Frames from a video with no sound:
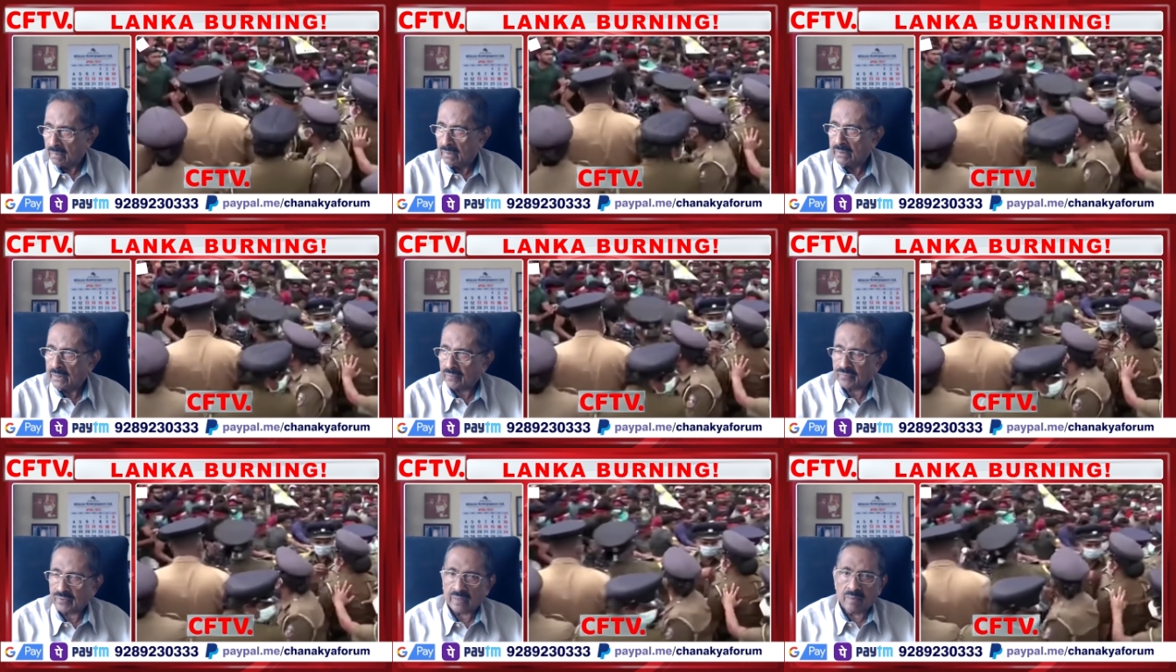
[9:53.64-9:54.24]

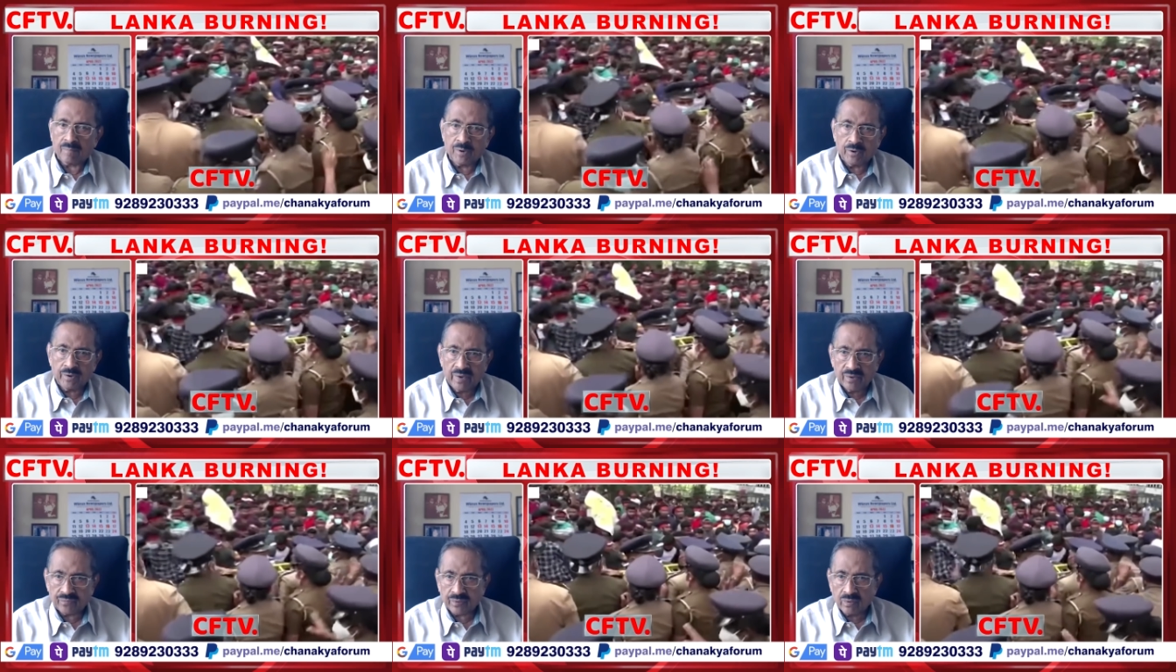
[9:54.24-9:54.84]
just a couple of
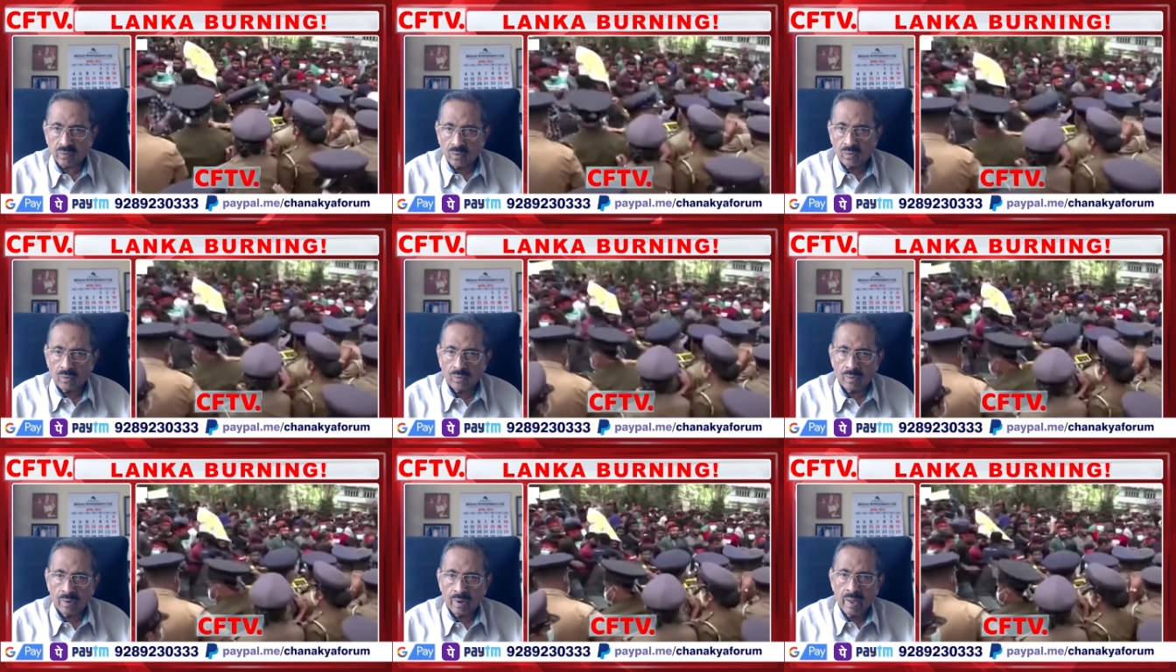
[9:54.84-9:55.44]
days
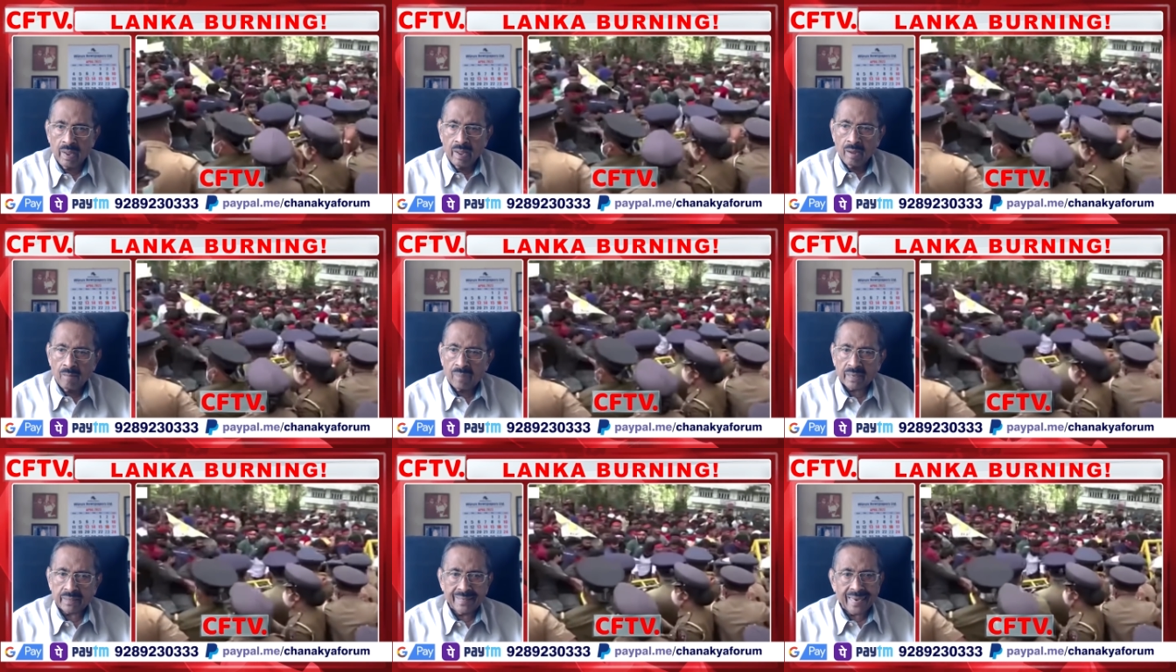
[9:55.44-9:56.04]
ago.
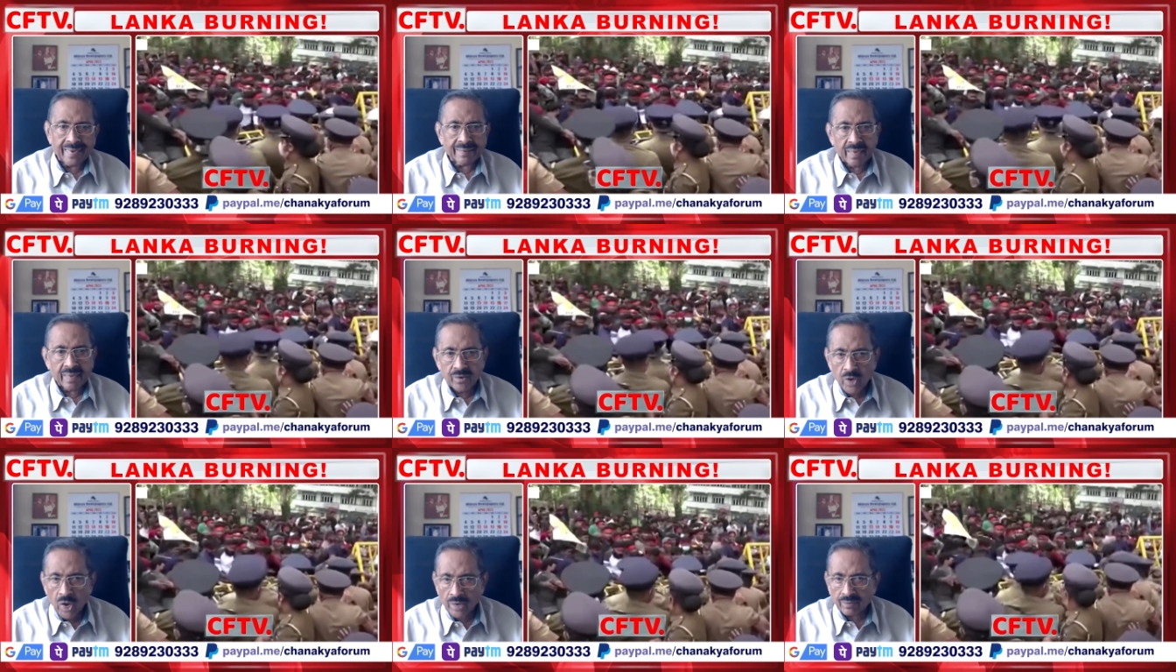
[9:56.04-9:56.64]
But that has
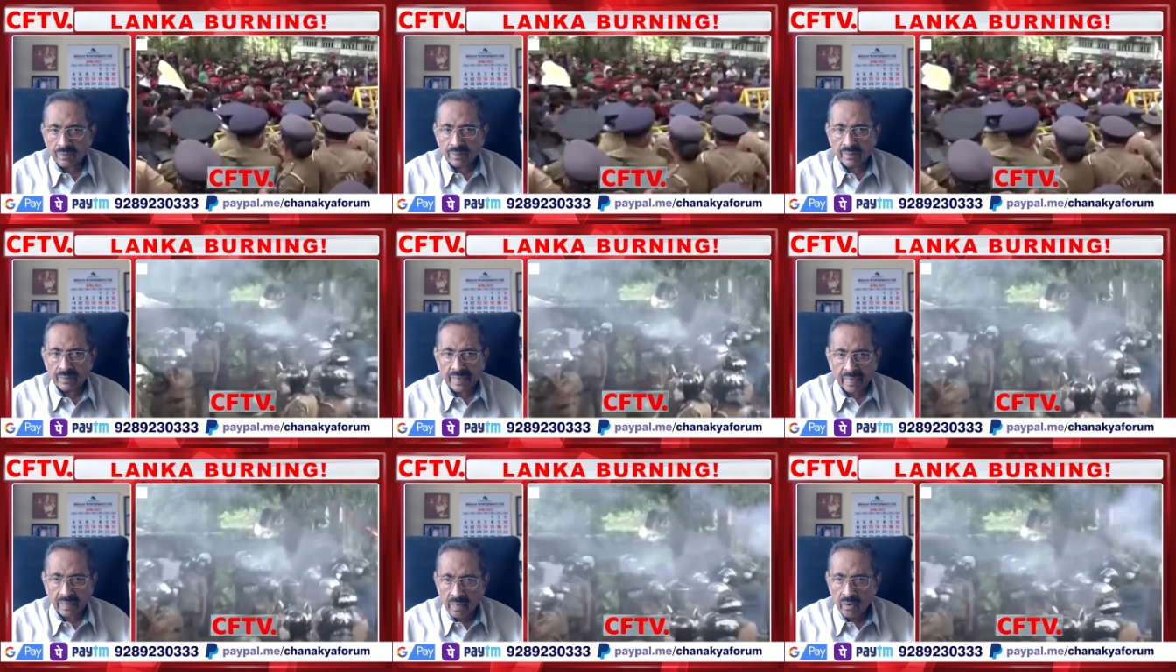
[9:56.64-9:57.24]
not
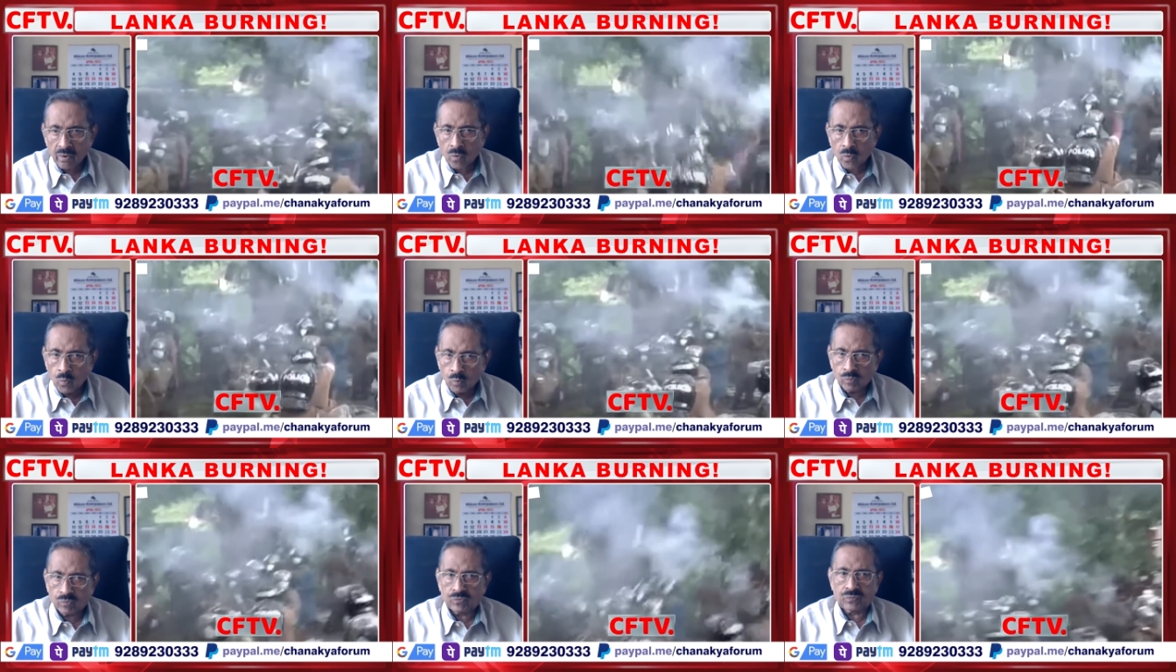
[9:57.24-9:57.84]
taken
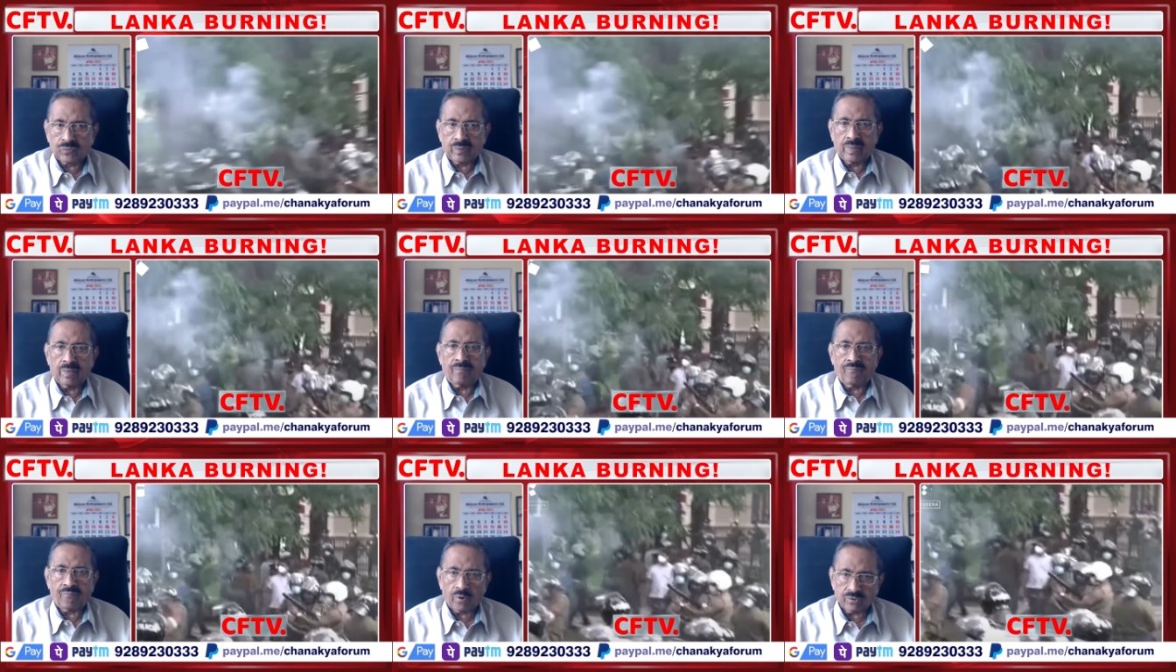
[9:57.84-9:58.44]
roots,
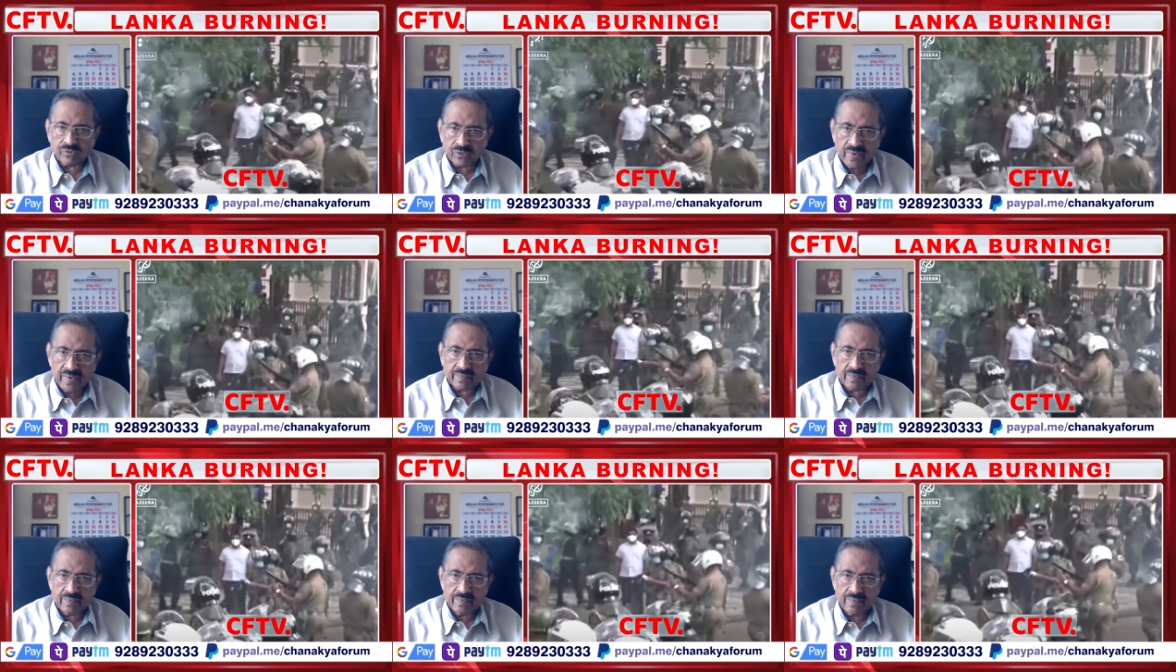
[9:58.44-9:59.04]
uh,
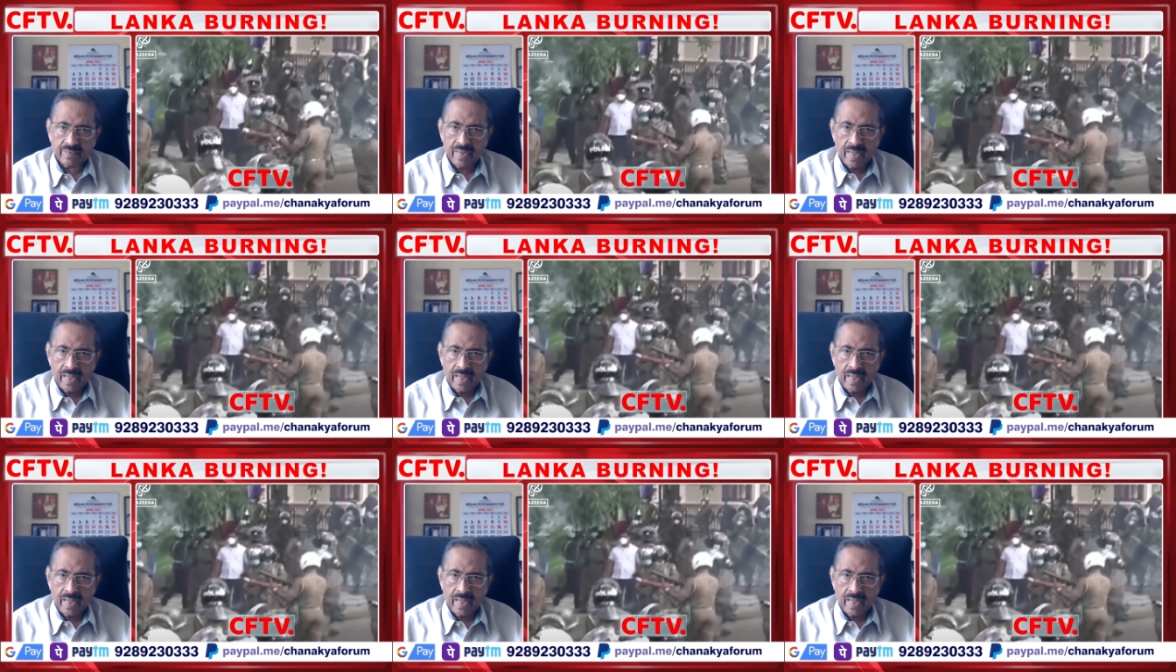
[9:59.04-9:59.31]
fortunately.